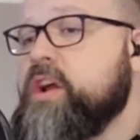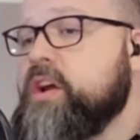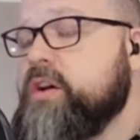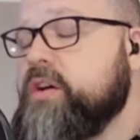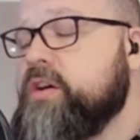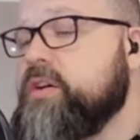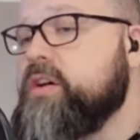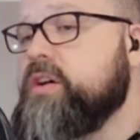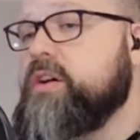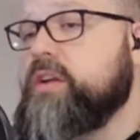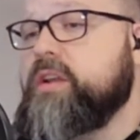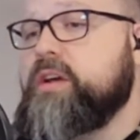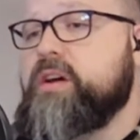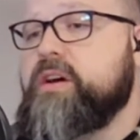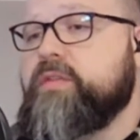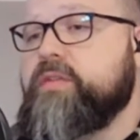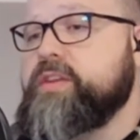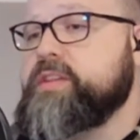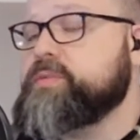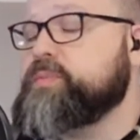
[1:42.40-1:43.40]
all
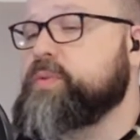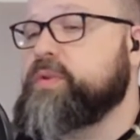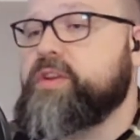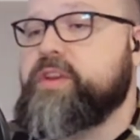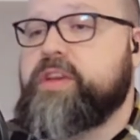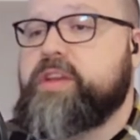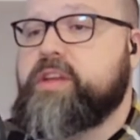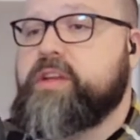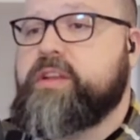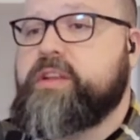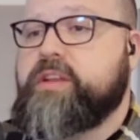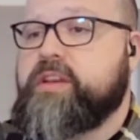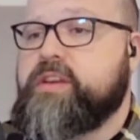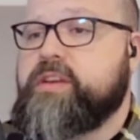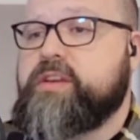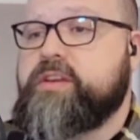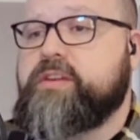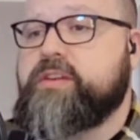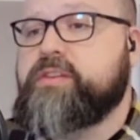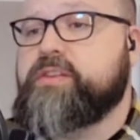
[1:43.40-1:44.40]
of his
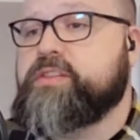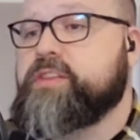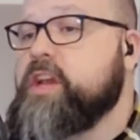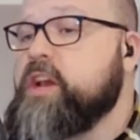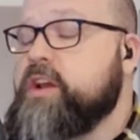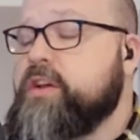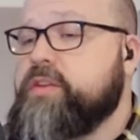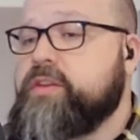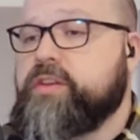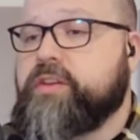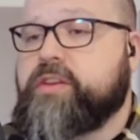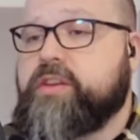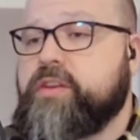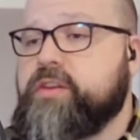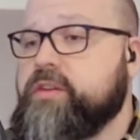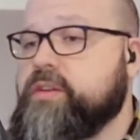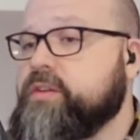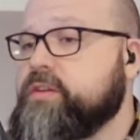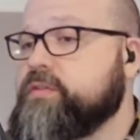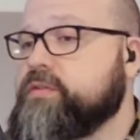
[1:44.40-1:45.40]
brilliance, the
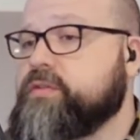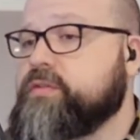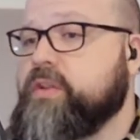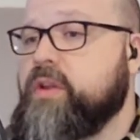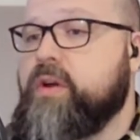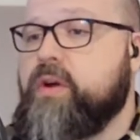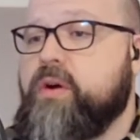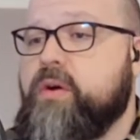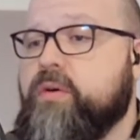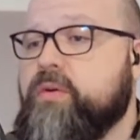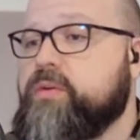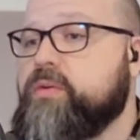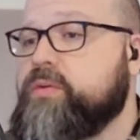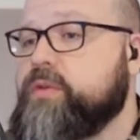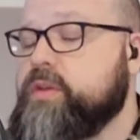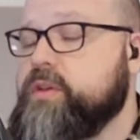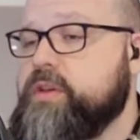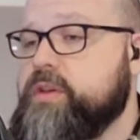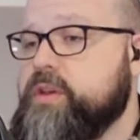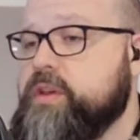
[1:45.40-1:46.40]
King of
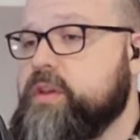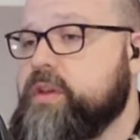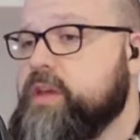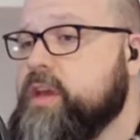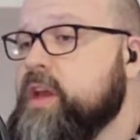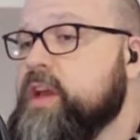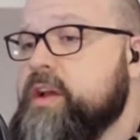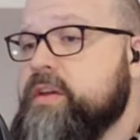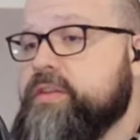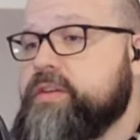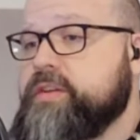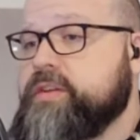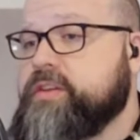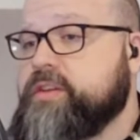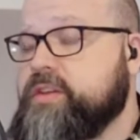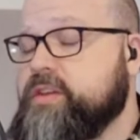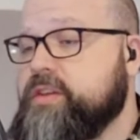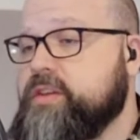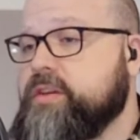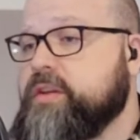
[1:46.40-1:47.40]
glory, the
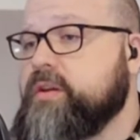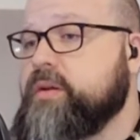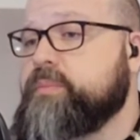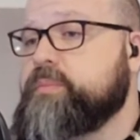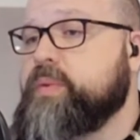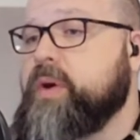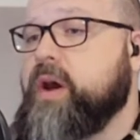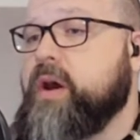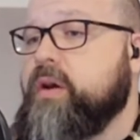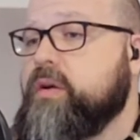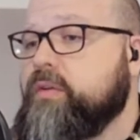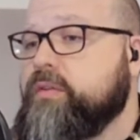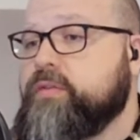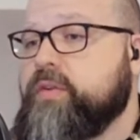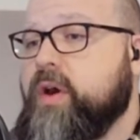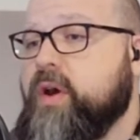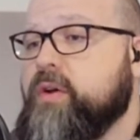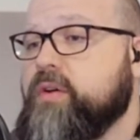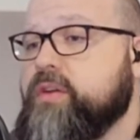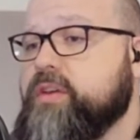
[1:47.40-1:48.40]
King above
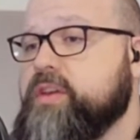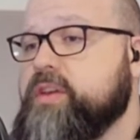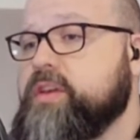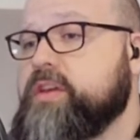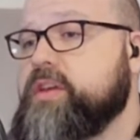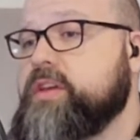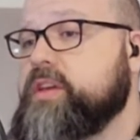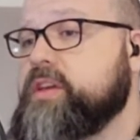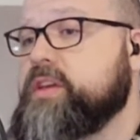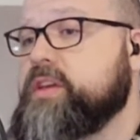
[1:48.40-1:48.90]
all kings.